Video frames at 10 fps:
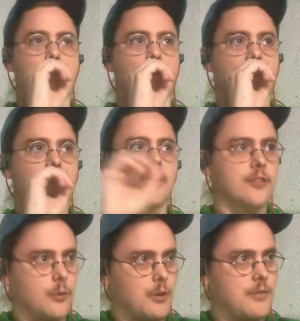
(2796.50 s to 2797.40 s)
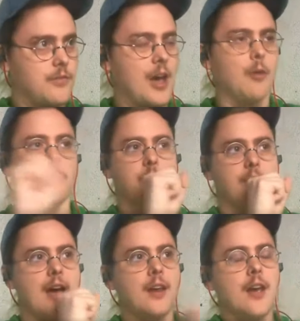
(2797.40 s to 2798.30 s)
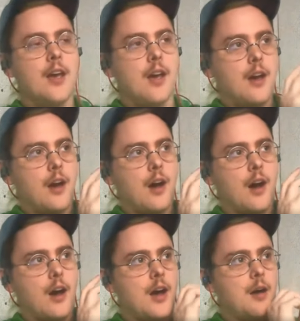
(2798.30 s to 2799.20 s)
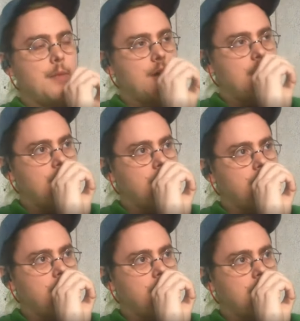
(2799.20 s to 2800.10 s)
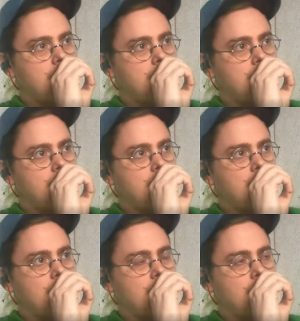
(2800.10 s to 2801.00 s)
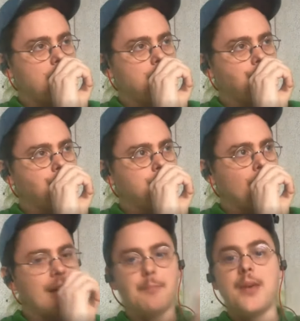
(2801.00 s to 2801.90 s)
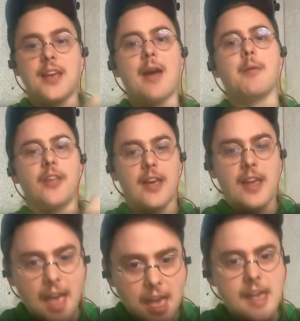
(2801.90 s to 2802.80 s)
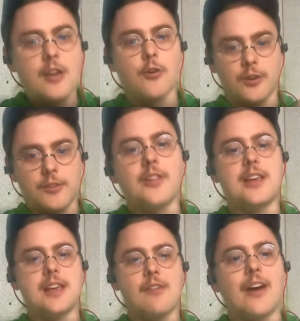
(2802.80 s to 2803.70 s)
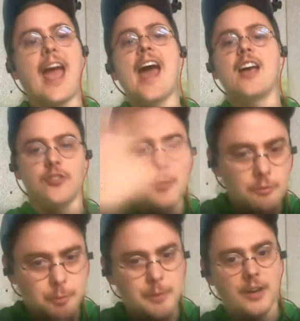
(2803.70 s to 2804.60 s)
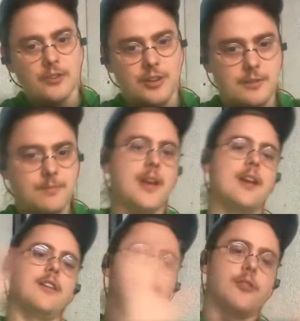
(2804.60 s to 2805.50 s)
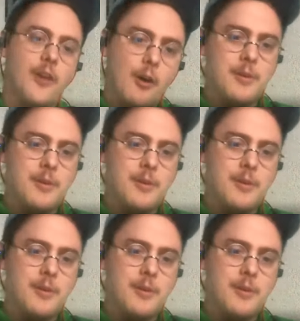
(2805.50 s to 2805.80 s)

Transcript: pain points. So we've helped with that. Um, the um, like being able to iteratively, like as you move to production, your